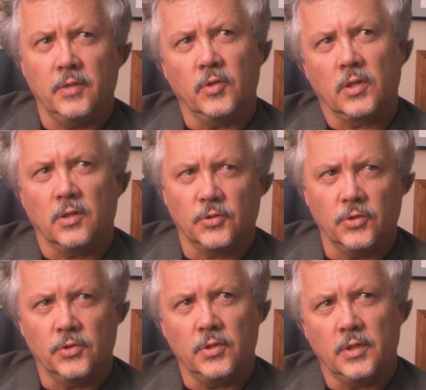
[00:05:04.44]
in different
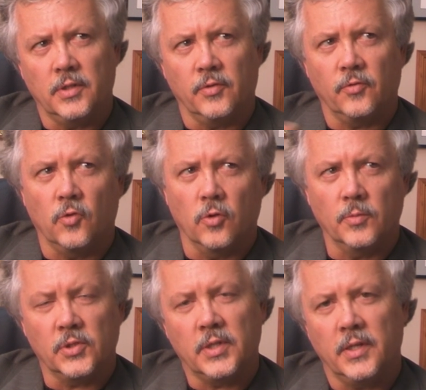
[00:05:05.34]
cultures and the different
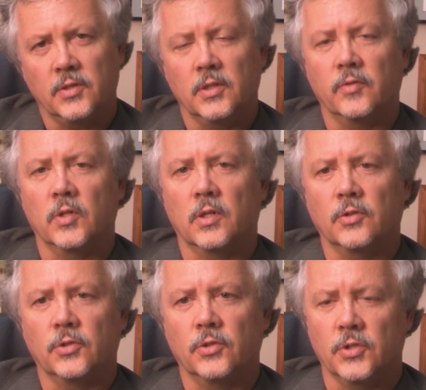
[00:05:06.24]
forms it takes in different
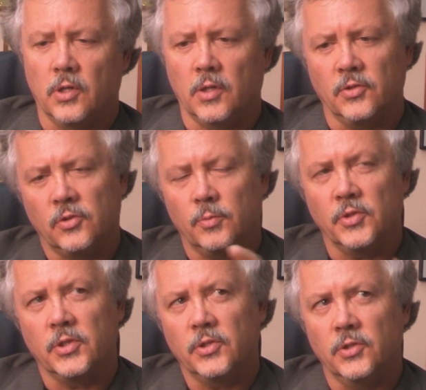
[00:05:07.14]
cultures and all the
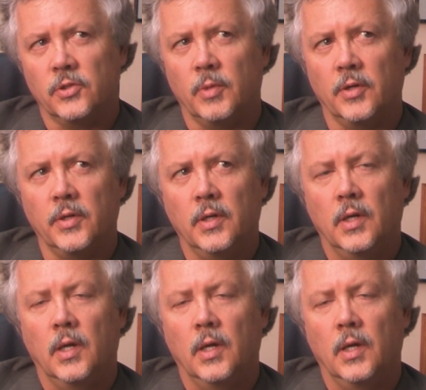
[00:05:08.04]
superstitions about it.